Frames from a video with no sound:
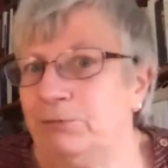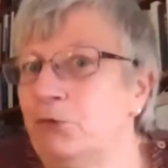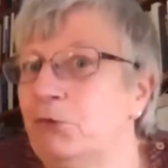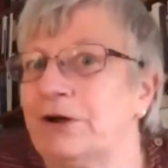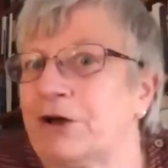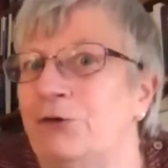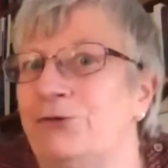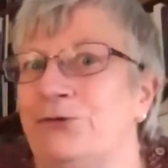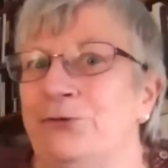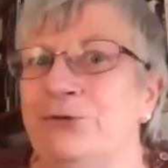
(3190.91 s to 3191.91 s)
broader
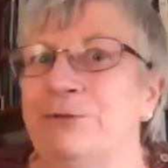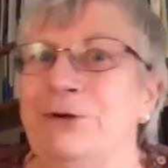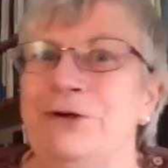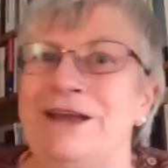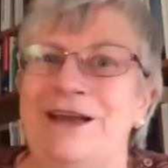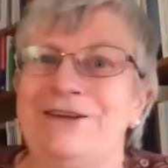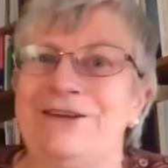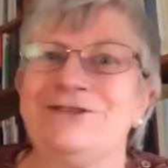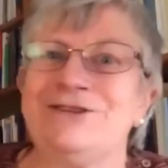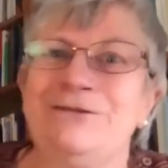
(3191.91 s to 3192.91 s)
cultural
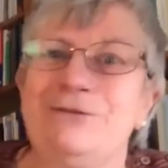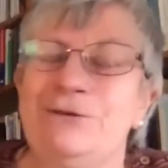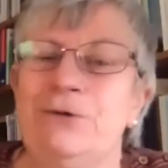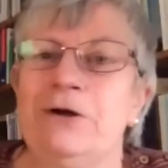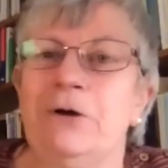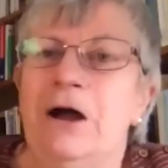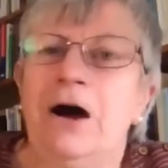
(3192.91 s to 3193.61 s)
communication, if you will,